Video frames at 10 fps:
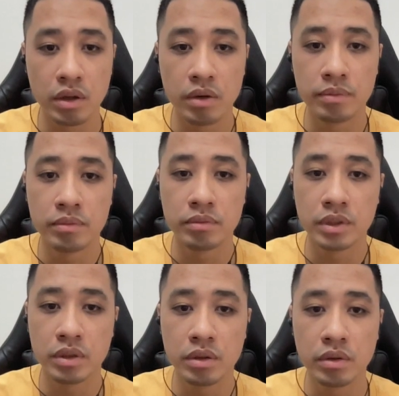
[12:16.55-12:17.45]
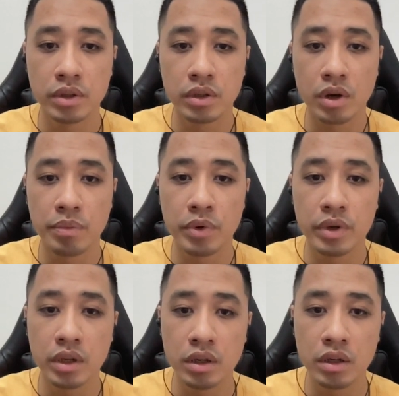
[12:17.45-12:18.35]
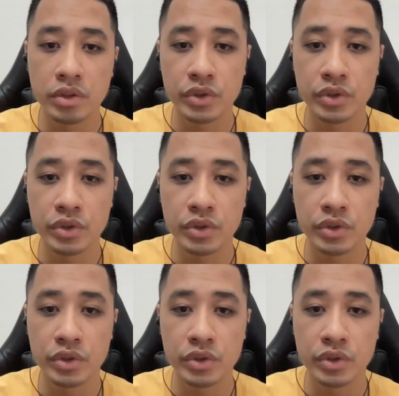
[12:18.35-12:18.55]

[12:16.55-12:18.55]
include the Cambodia,